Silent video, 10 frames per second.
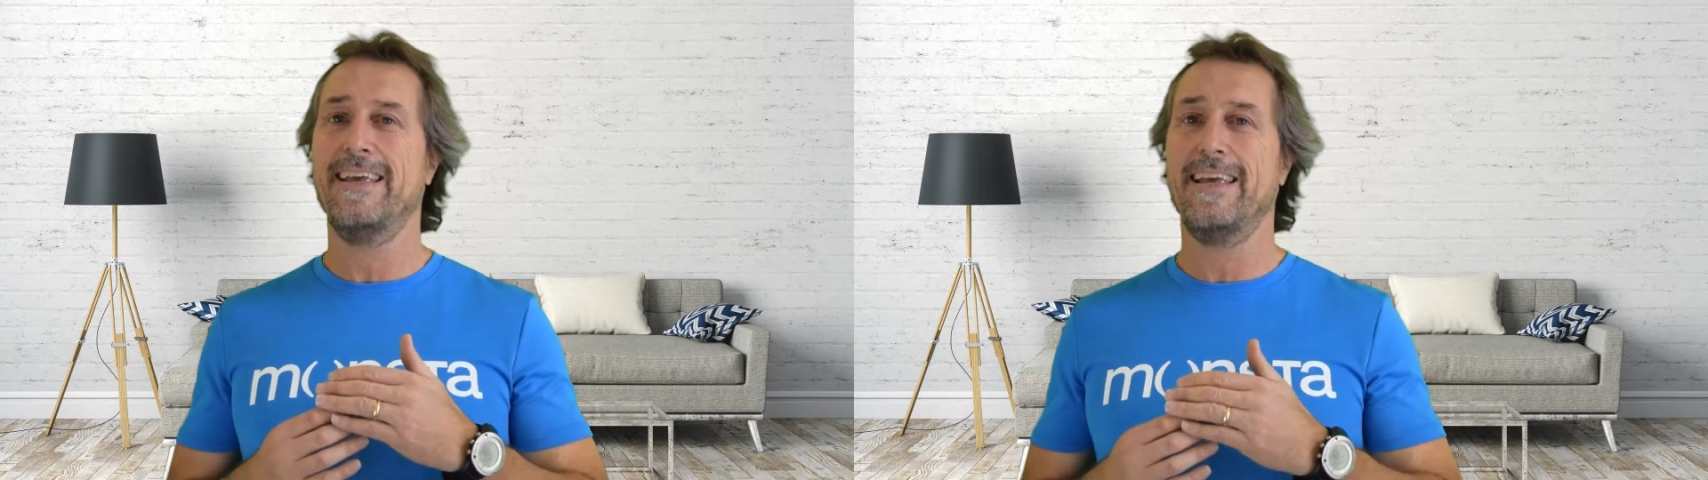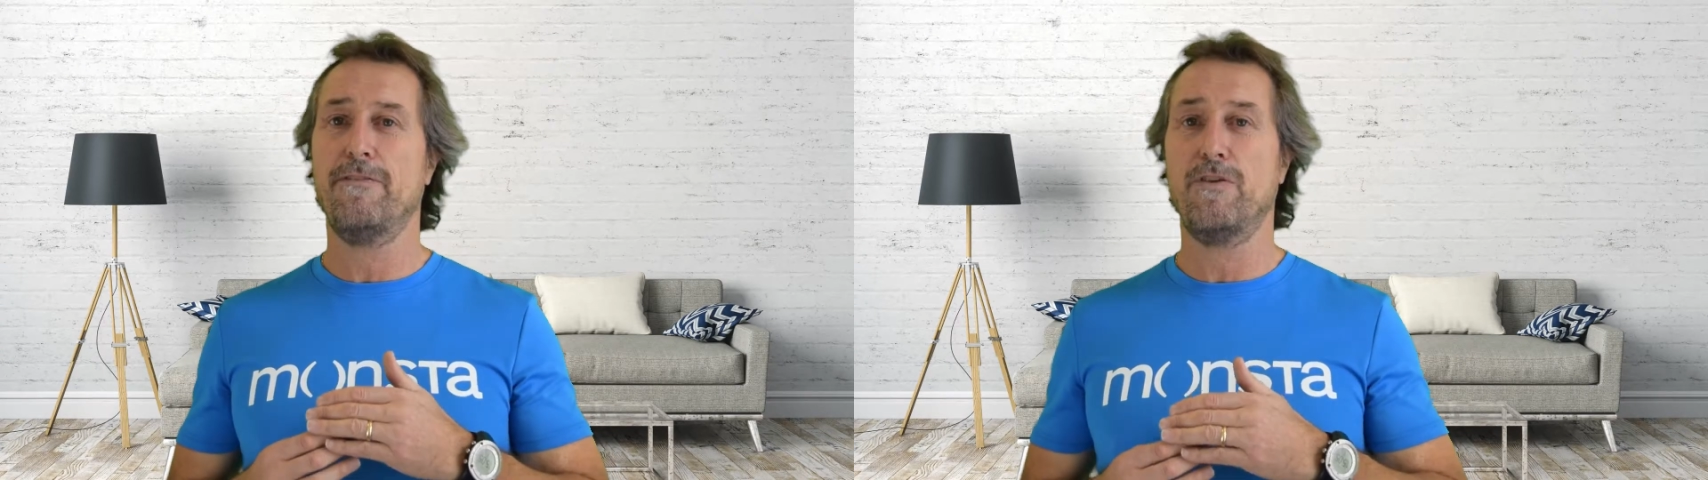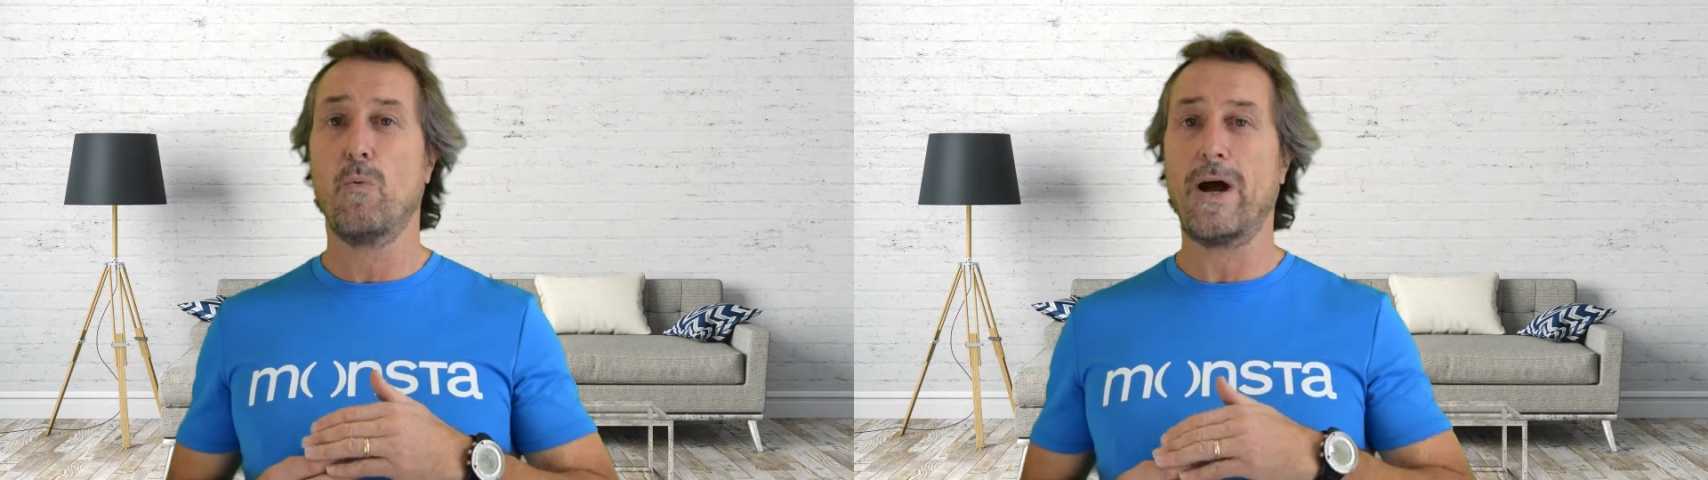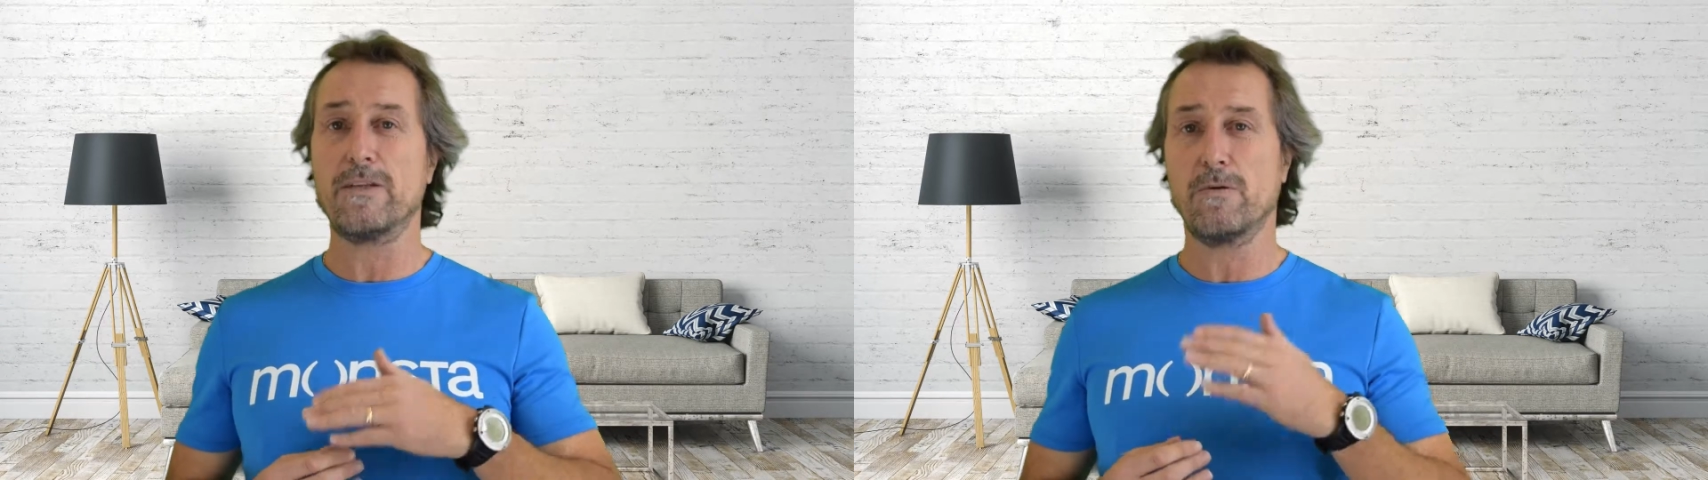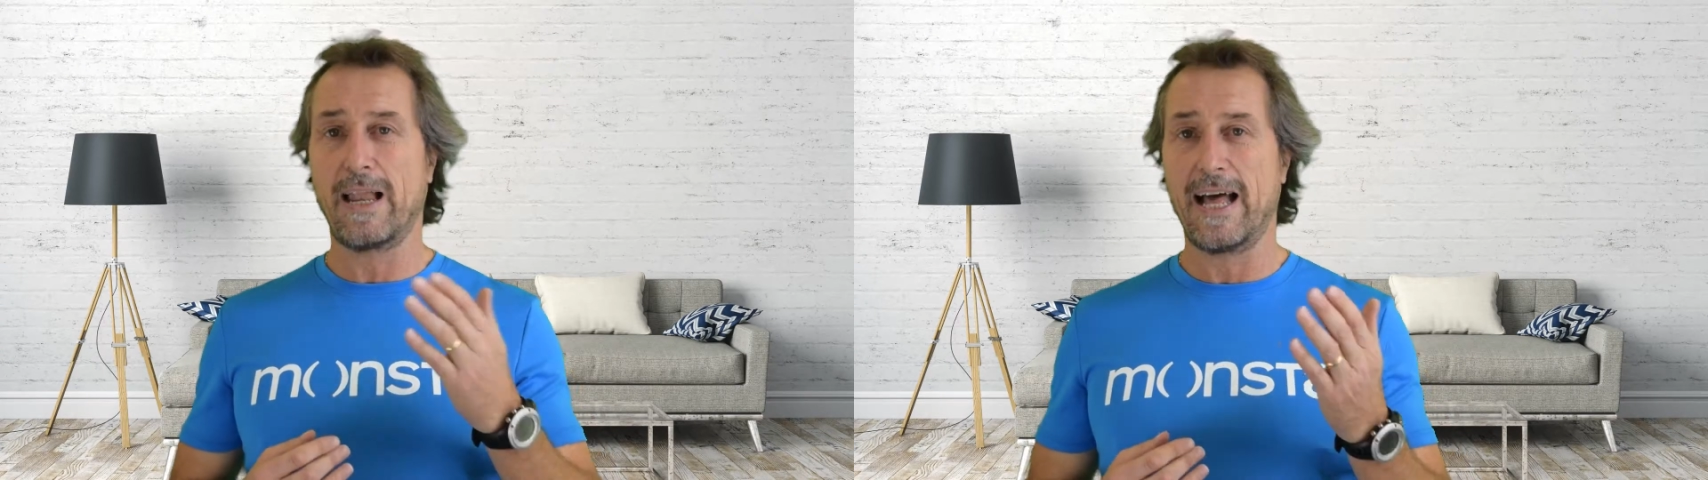If you
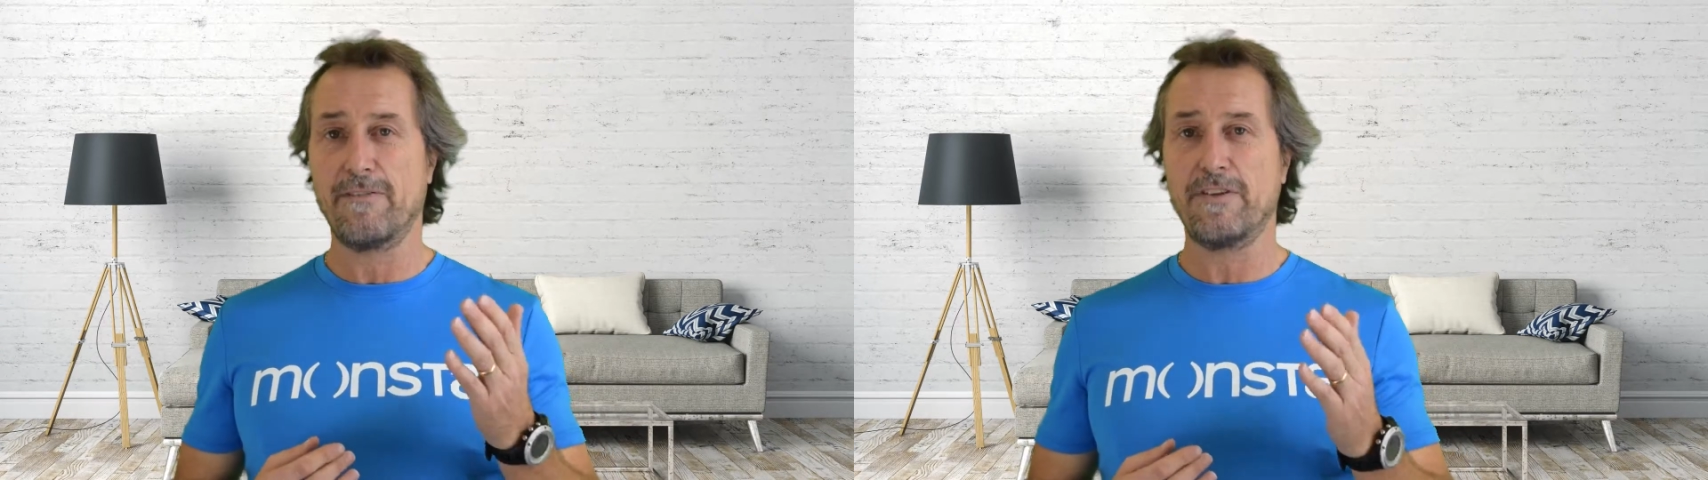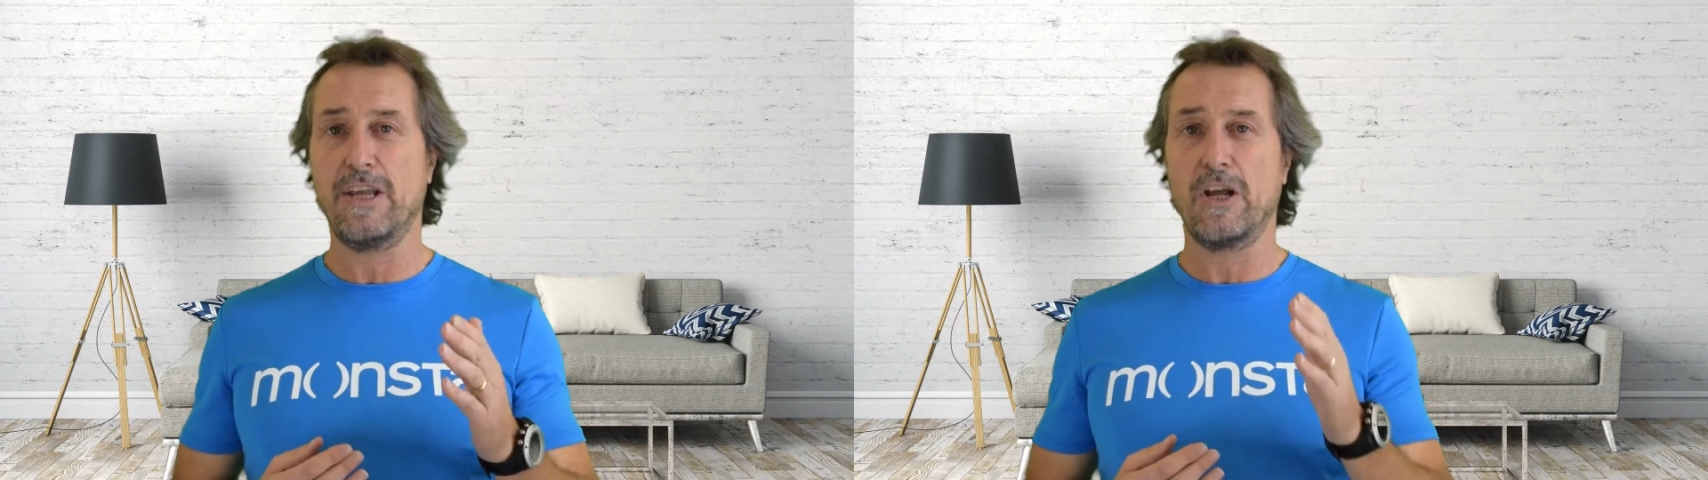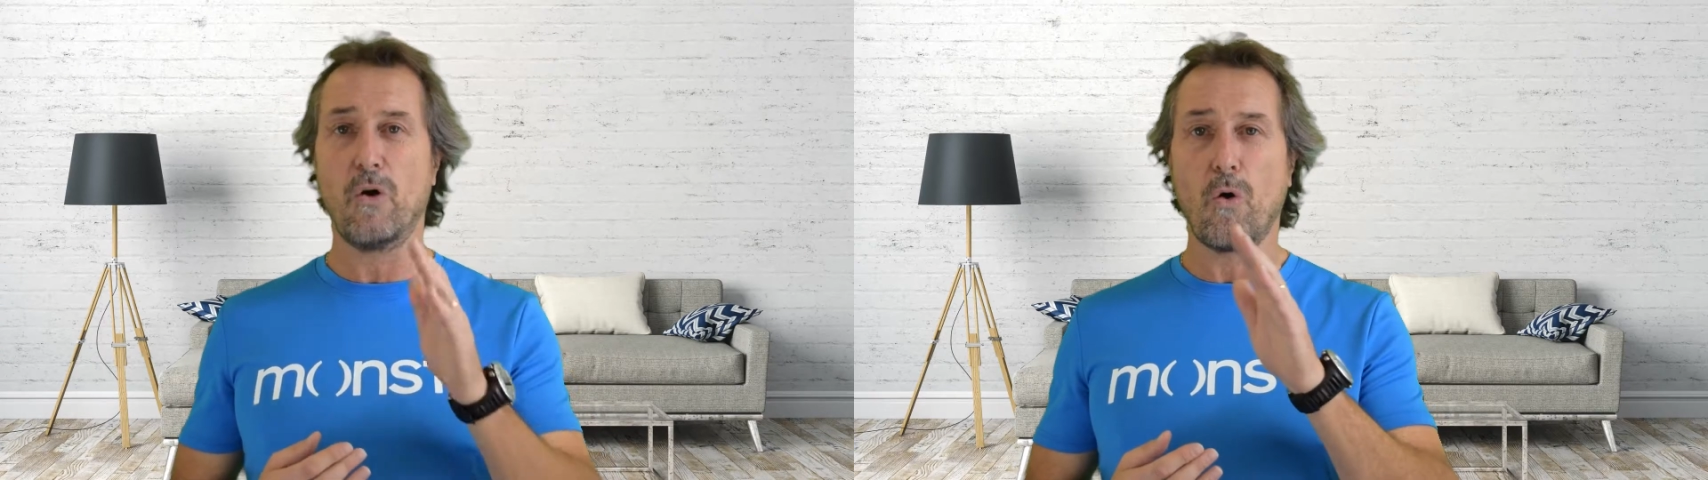wait till after, you can